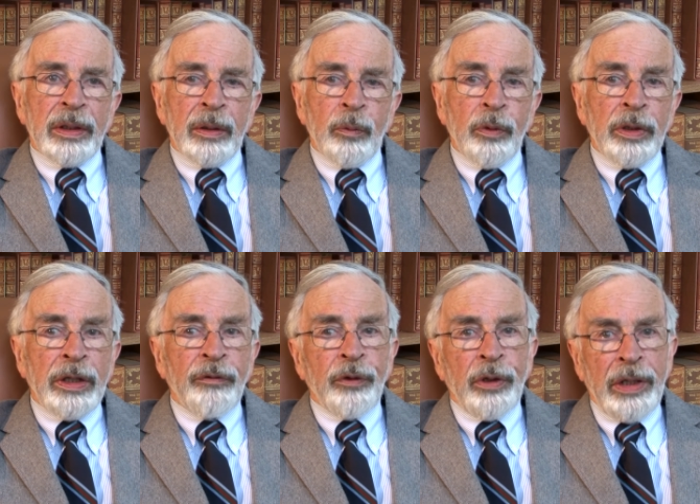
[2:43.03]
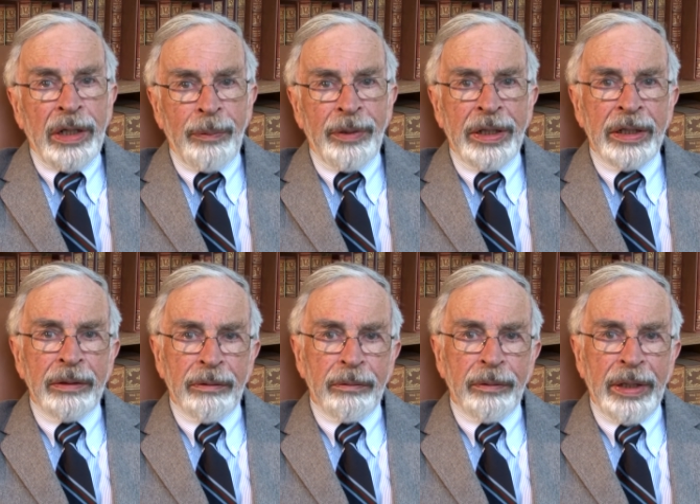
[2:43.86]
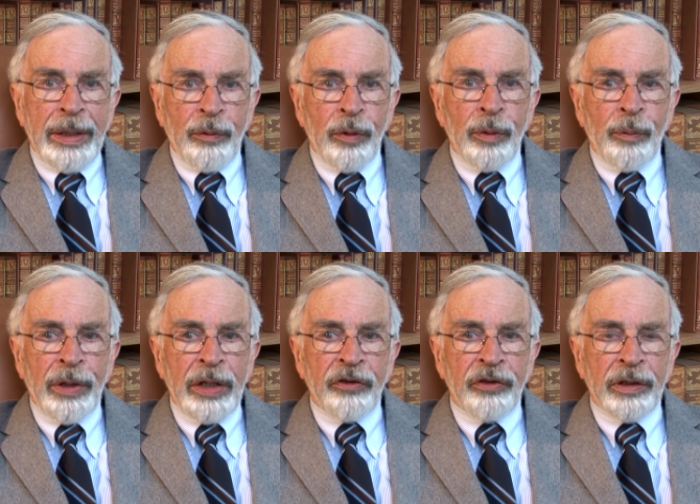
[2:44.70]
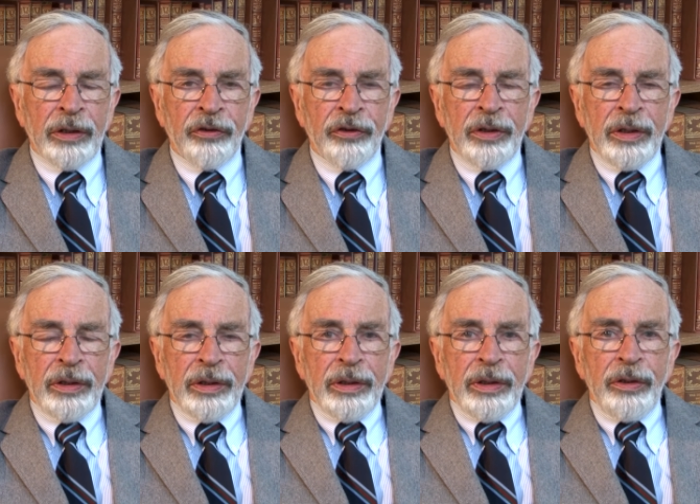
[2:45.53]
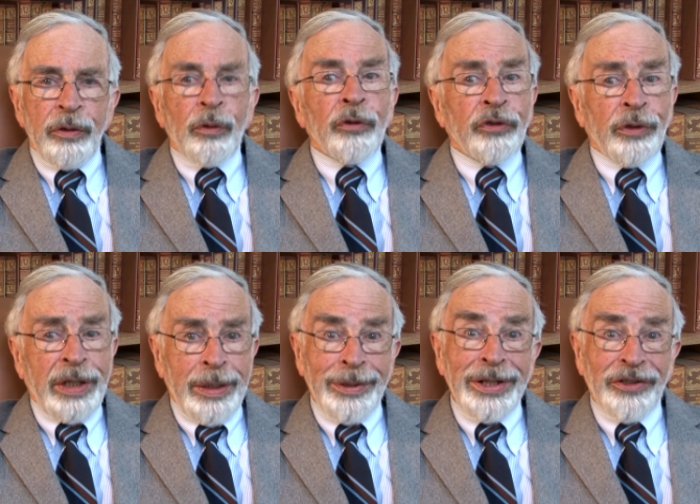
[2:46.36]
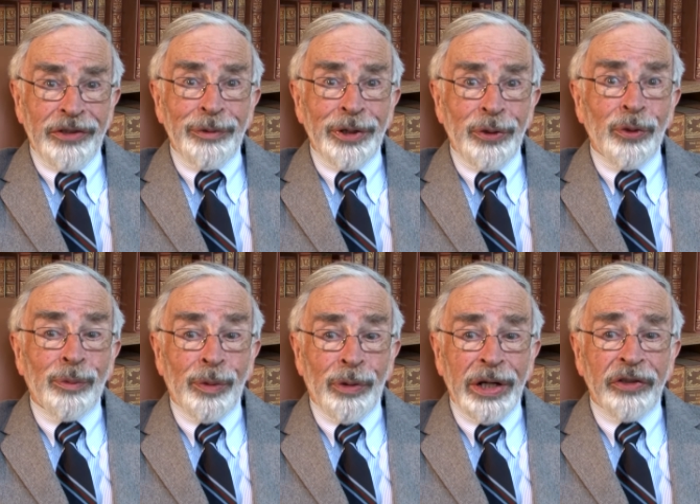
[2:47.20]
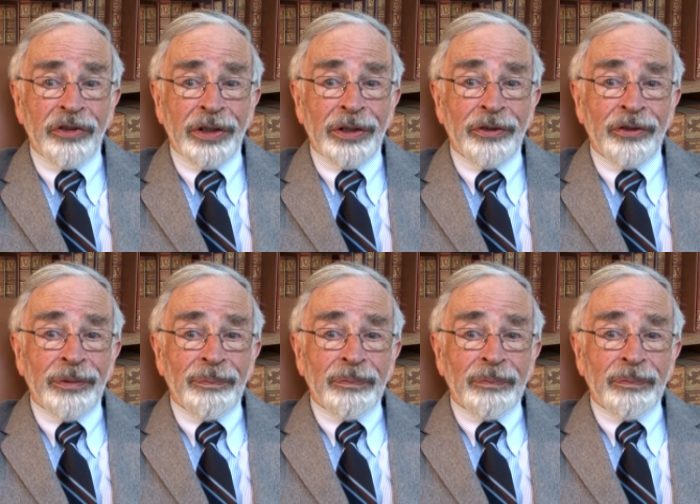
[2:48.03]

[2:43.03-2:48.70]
Well, if you're inhibiting the abnormal brain cells, you're also inhibiting some of the normal brain cells.